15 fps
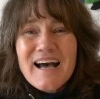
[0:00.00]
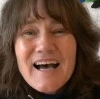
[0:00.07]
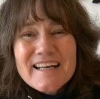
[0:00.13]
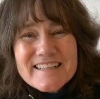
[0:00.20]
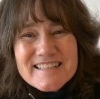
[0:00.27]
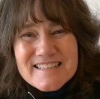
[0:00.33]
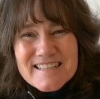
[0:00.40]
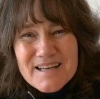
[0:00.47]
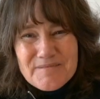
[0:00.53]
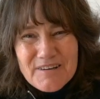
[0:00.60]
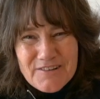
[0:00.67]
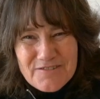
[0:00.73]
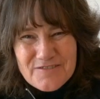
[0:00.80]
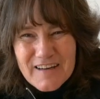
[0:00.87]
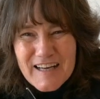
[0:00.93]
I need to tell
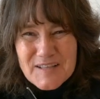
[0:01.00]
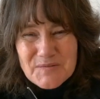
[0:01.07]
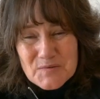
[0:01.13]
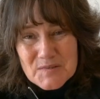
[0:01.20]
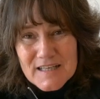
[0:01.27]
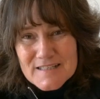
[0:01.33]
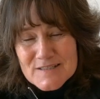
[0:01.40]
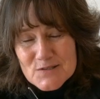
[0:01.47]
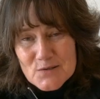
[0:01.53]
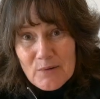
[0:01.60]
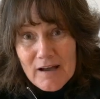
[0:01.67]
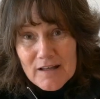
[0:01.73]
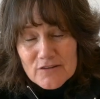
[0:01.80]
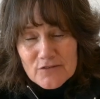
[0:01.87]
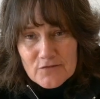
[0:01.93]
my friend what I saw
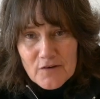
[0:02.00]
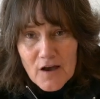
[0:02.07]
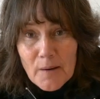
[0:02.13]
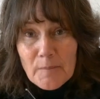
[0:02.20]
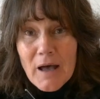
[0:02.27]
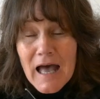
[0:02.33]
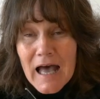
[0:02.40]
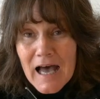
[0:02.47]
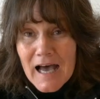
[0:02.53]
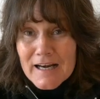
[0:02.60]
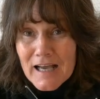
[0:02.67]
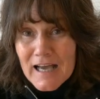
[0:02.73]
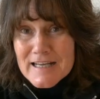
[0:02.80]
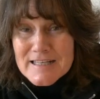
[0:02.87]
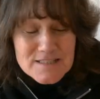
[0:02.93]
at the farm, and
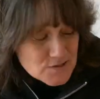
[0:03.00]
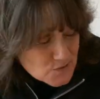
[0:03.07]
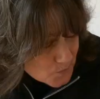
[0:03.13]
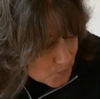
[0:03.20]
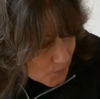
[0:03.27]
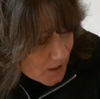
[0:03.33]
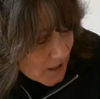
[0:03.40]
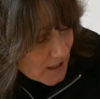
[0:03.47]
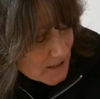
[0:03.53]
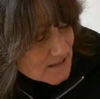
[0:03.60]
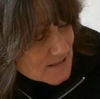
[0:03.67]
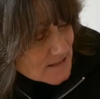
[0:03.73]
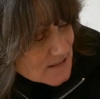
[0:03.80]
I saw a